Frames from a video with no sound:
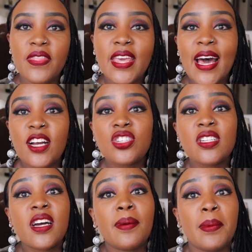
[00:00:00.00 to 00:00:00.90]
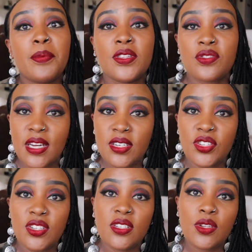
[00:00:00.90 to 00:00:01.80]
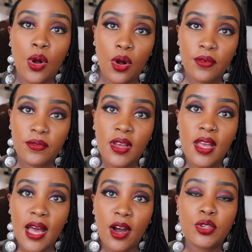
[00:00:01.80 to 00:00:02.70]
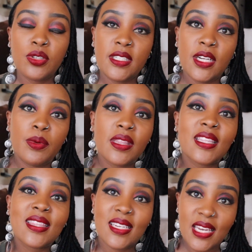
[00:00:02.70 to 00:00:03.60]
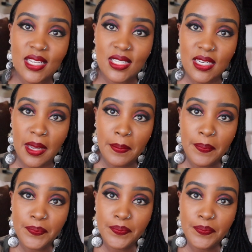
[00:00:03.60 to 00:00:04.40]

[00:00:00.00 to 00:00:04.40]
they actually come up with strategies of how to deal with it the next time.